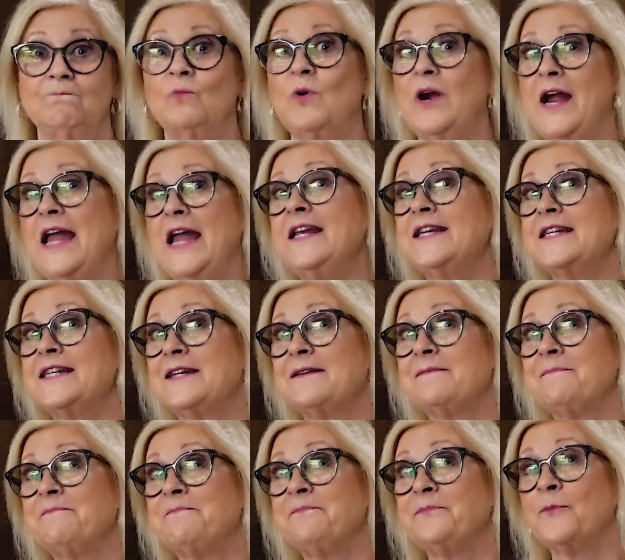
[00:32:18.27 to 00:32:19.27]
Right?
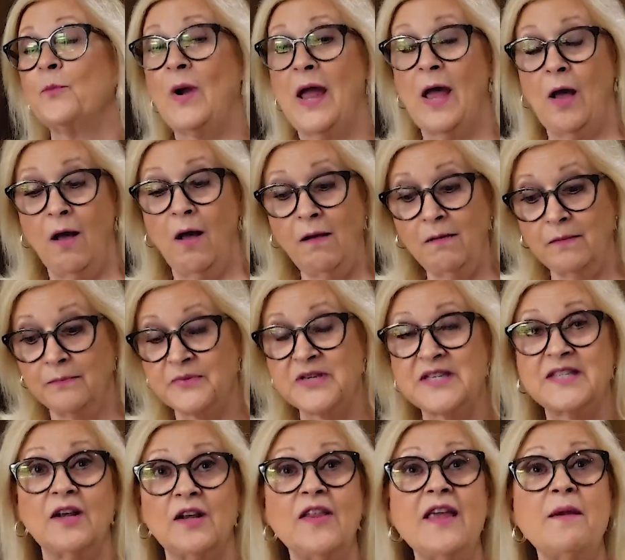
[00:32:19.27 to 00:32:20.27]
No. Well,
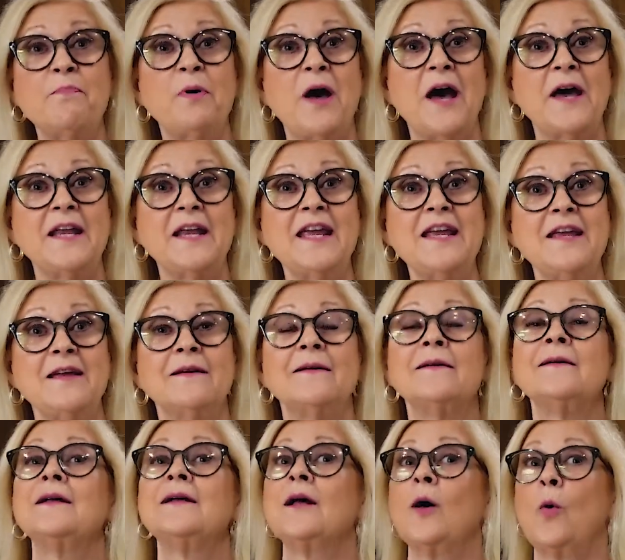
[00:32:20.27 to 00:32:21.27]
silly putty
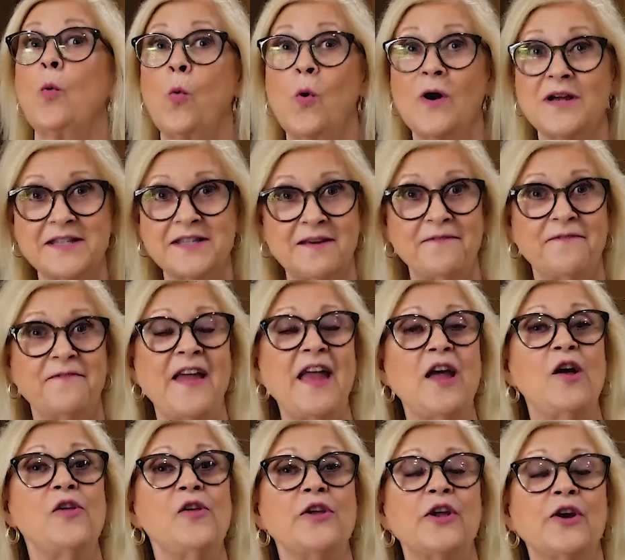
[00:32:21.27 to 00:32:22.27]
was a
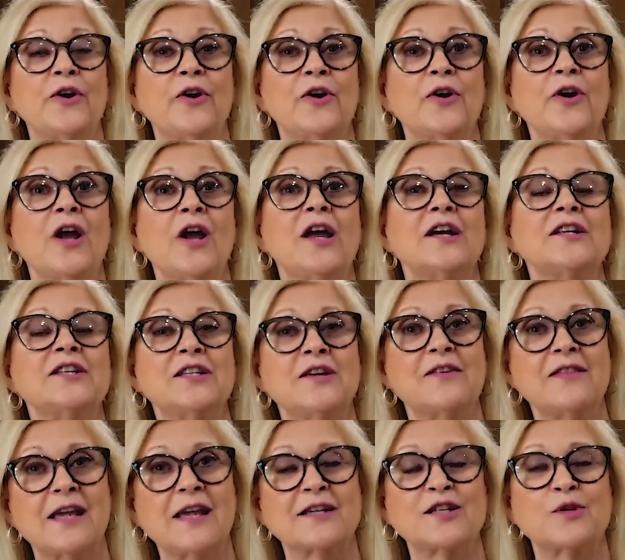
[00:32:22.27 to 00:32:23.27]
failure to
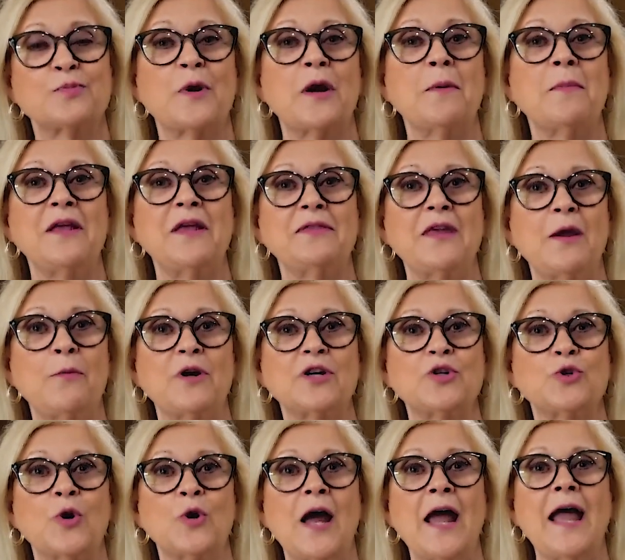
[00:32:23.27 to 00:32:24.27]
the experiment they were
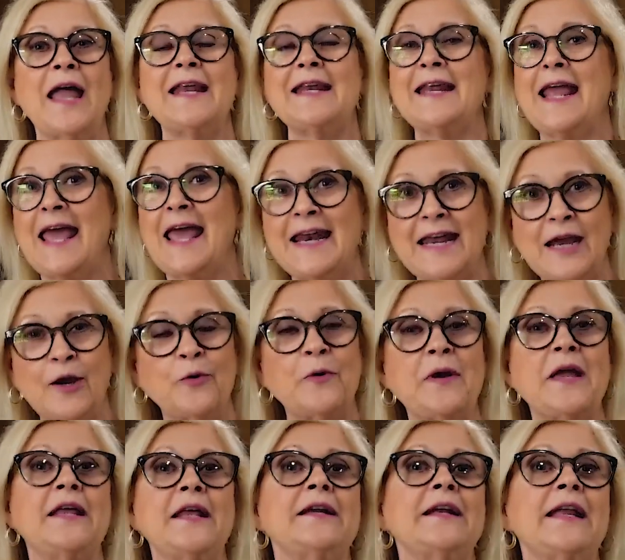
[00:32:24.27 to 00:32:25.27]
trying and it
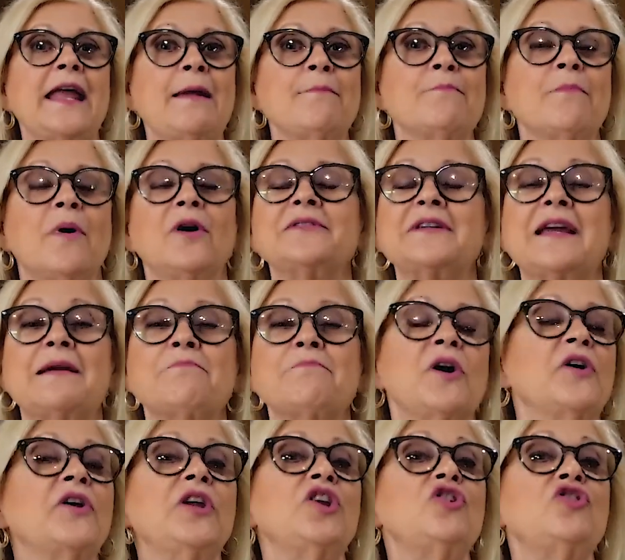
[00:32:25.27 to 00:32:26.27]
created a
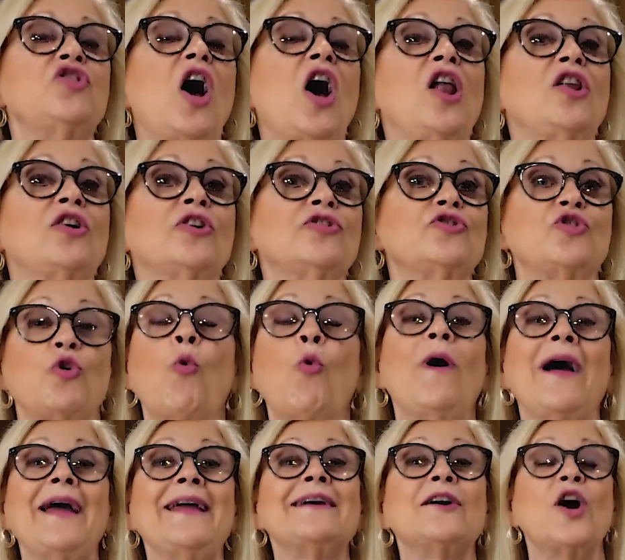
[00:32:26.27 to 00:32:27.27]
multi-million dollar
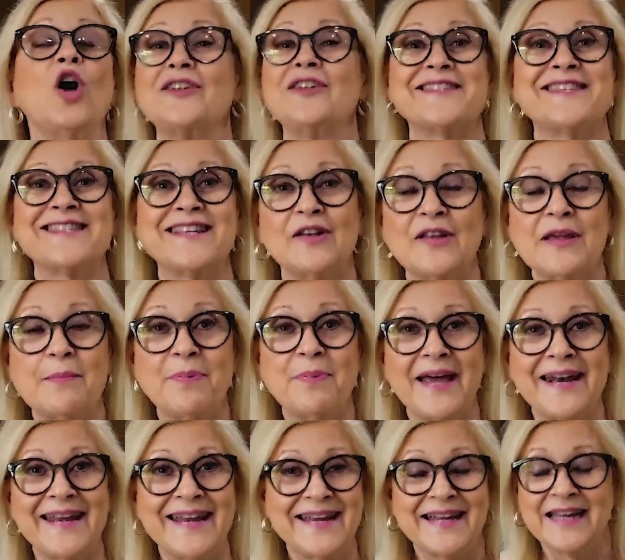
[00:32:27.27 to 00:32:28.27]
toy called silly
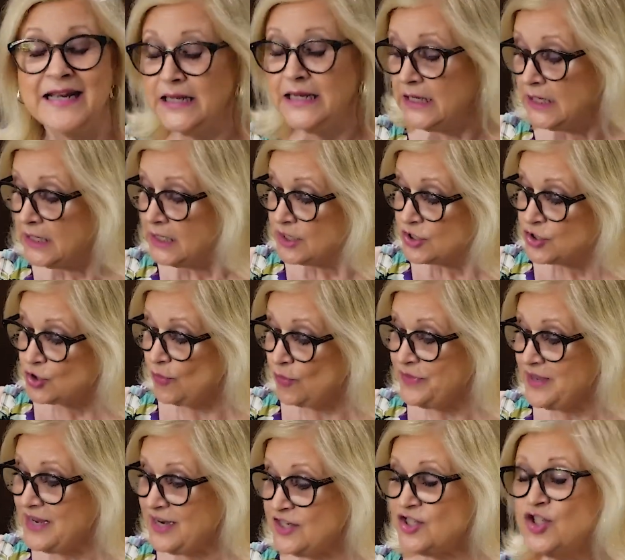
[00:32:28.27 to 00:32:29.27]
putty. So
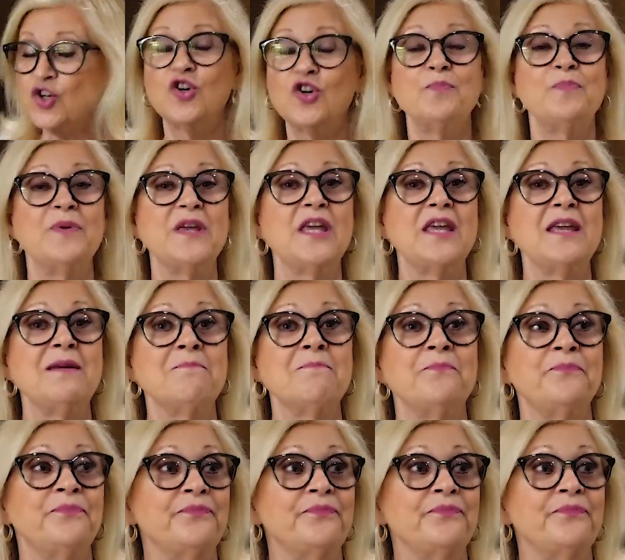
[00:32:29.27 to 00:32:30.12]
these could be